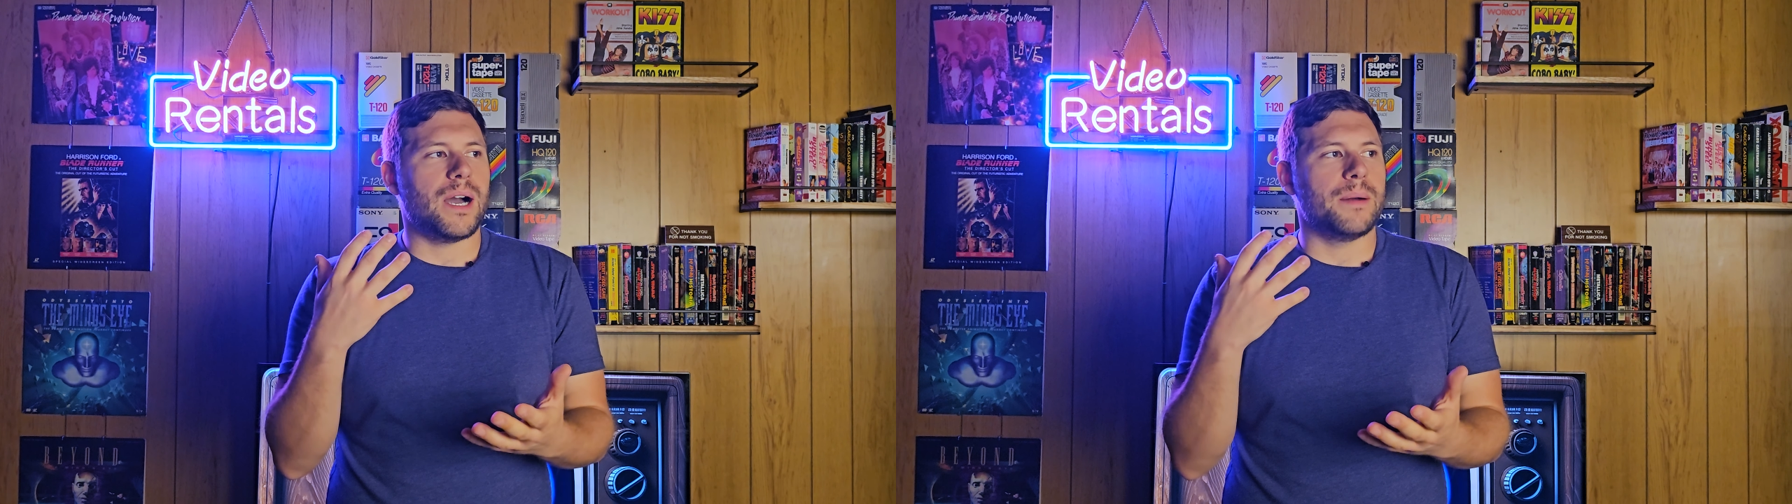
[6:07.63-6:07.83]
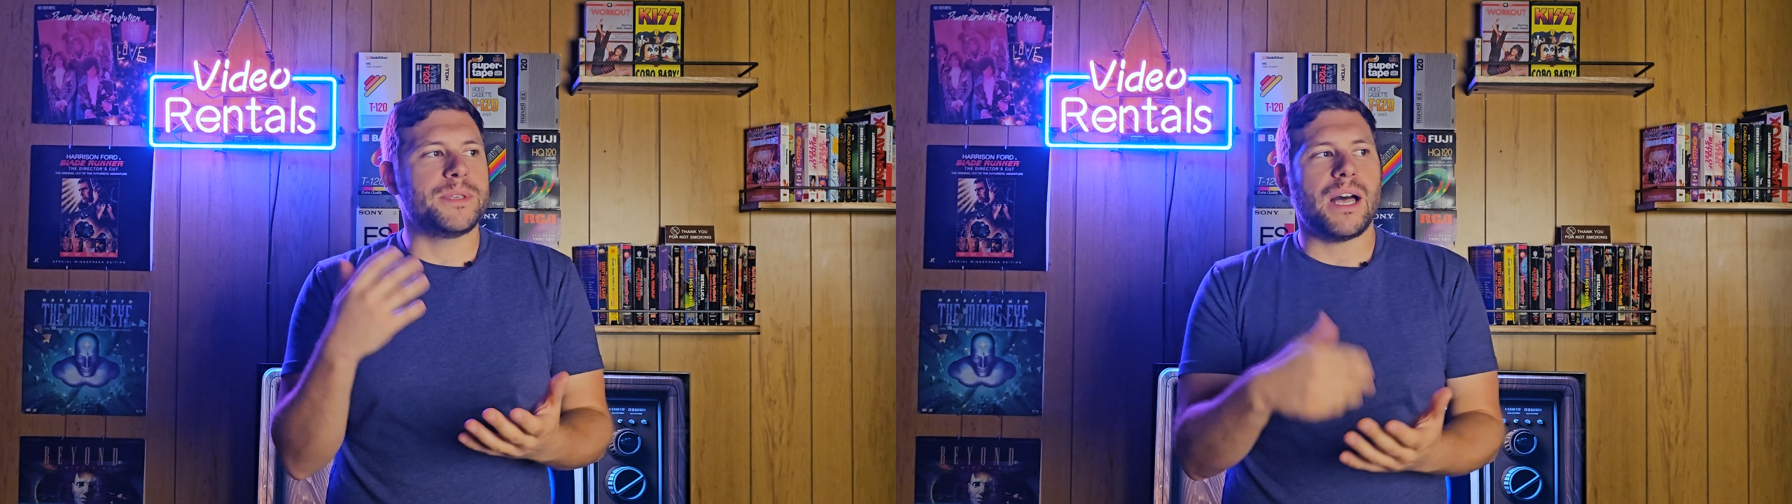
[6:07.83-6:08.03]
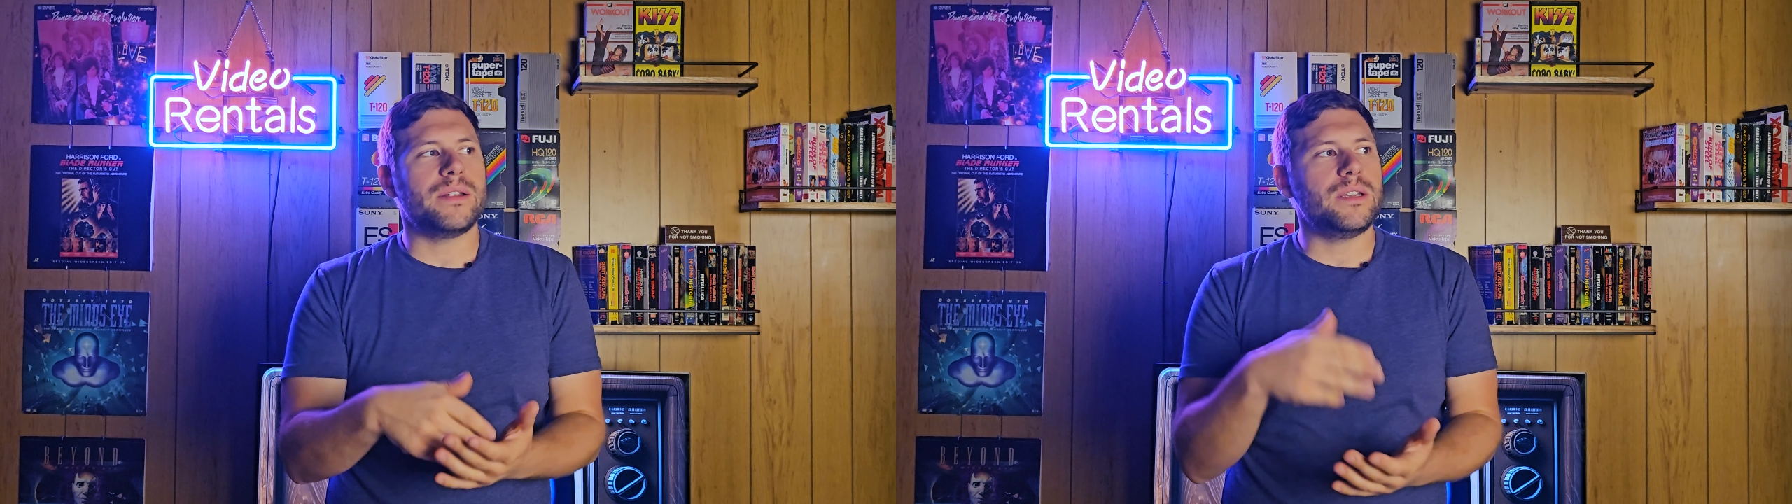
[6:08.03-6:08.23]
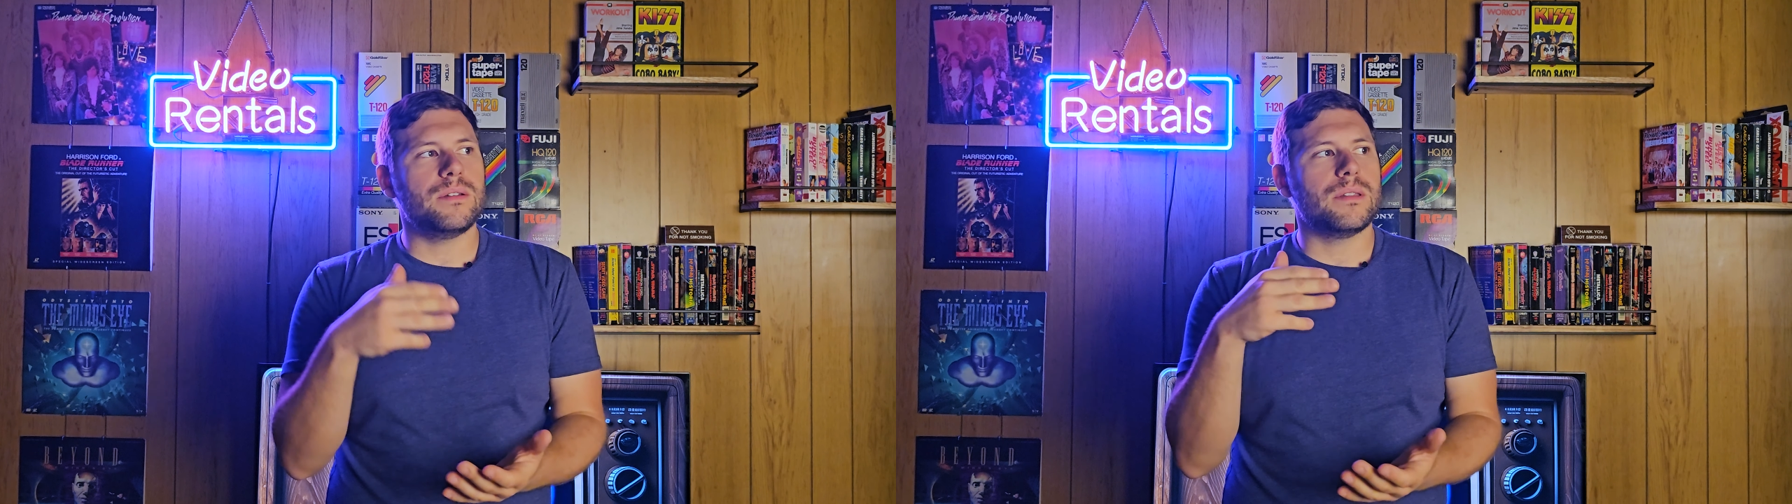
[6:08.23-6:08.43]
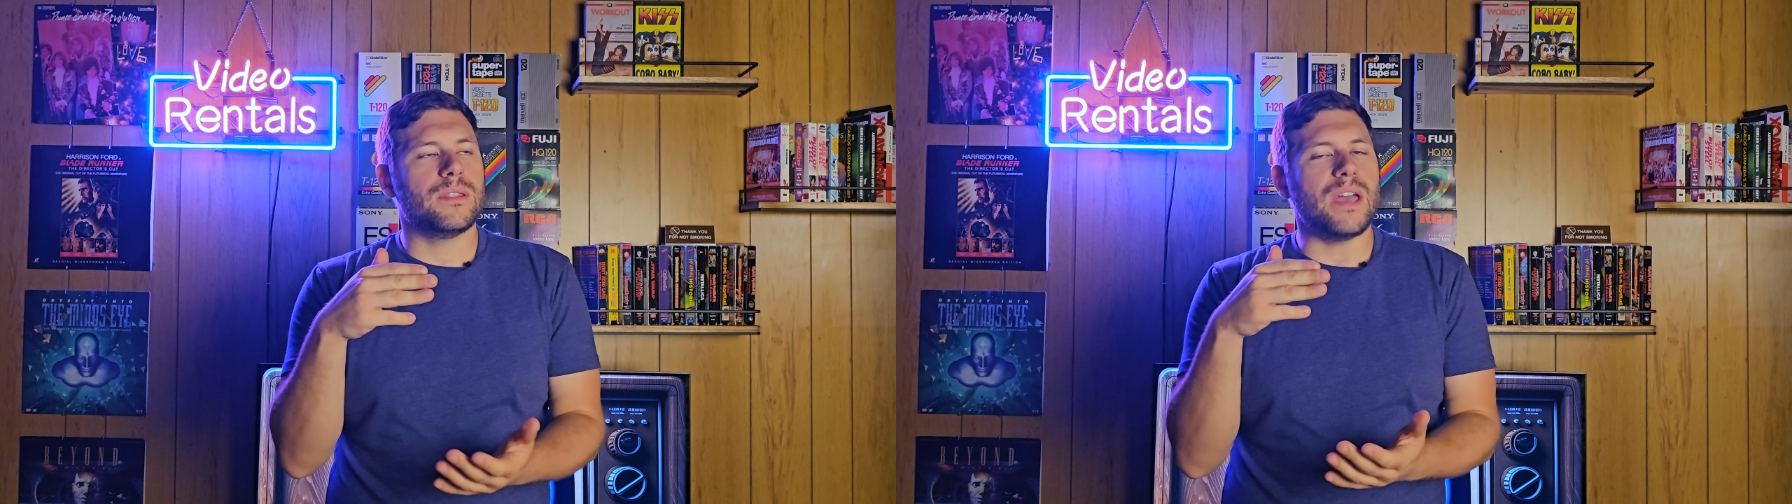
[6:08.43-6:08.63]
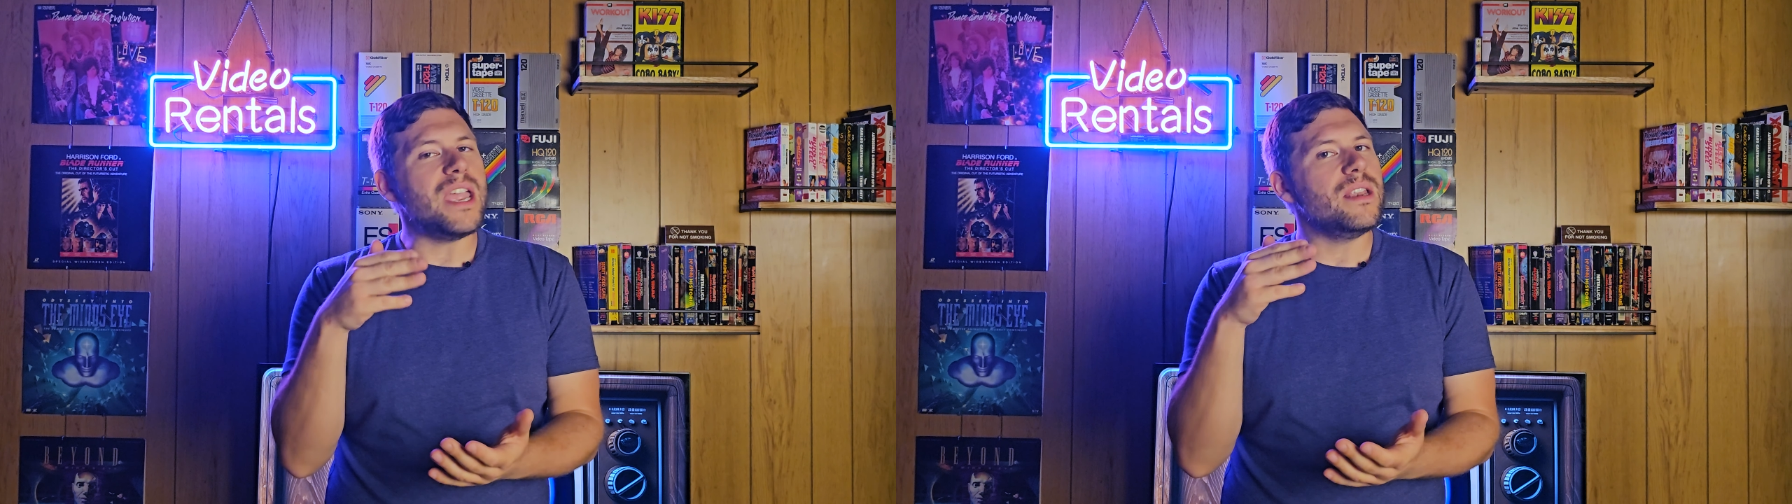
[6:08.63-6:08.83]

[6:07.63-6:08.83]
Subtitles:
I'm telling you, they